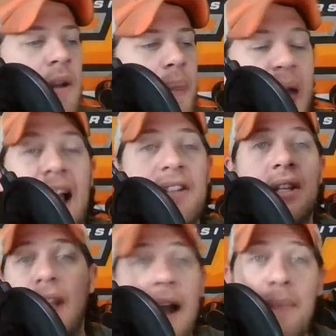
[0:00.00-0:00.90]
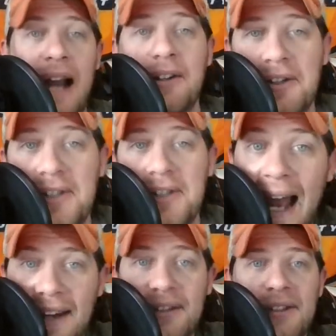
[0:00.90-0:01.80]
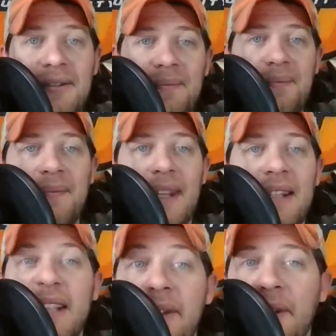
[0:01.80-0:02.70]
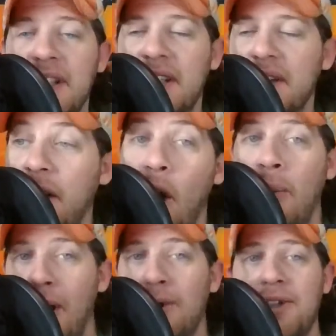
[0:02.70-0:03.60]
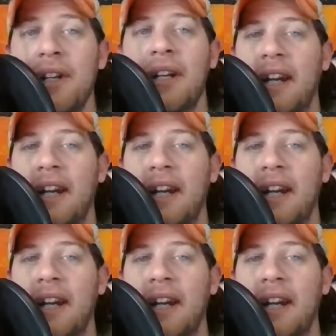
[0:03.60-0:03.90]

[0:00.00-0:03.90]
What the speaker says: has linebacker size, defensive end almost.